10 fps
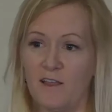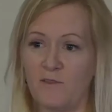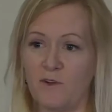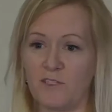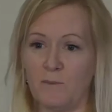
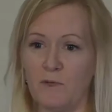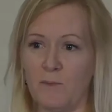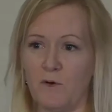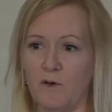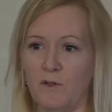For some
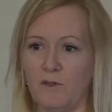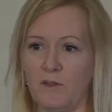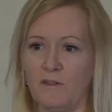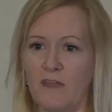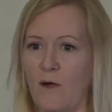people,
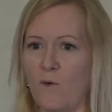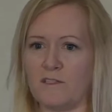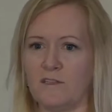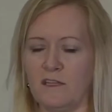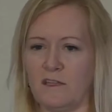that
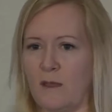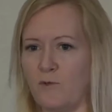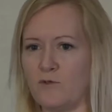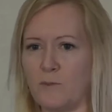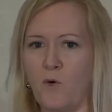wasn't, like, they
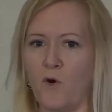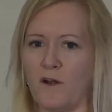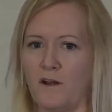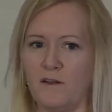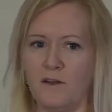would
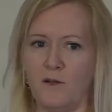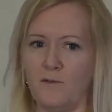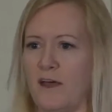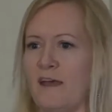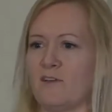report,
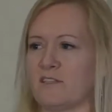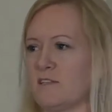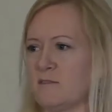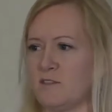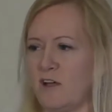not having a
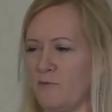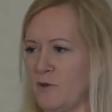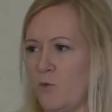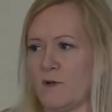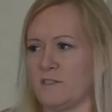sense of self, but
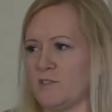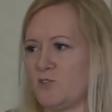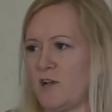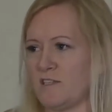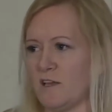it wasn't
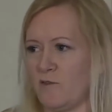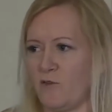distressing.